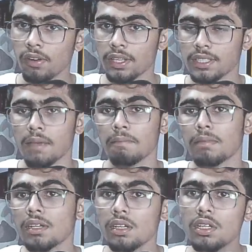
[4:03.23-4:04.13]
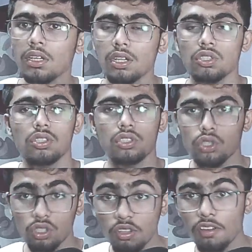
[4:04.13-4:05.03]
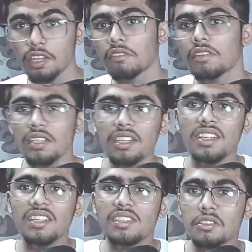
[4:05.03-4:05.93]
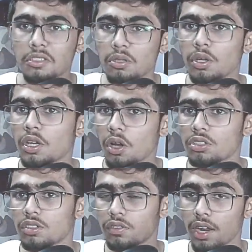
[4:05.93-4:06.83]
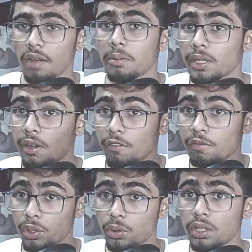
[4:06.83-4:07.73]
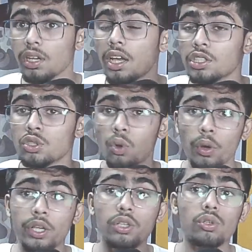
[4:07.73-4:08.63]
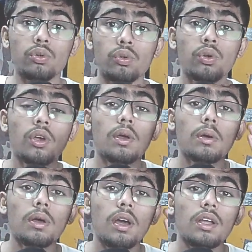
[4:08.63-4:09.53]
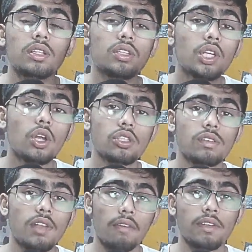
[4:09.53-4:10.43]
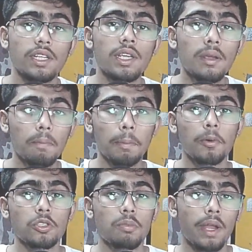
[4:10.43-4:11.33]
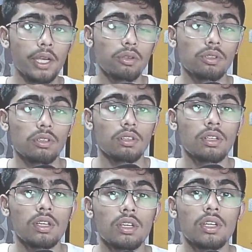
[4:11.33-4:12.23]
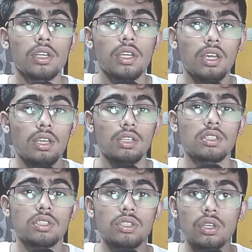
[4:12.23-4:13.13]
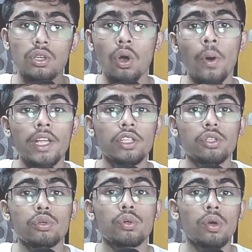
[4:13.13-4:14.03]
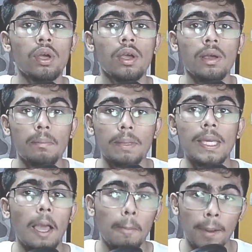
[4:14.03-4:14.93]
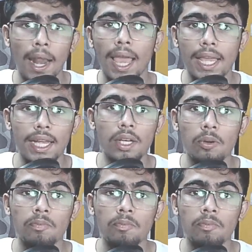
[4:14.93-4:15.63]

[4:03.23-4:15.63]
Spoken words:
example, the theory of gravity, the three laws of gravity of Newton is going to the three laws of gravity proposed by Newton is going to be applied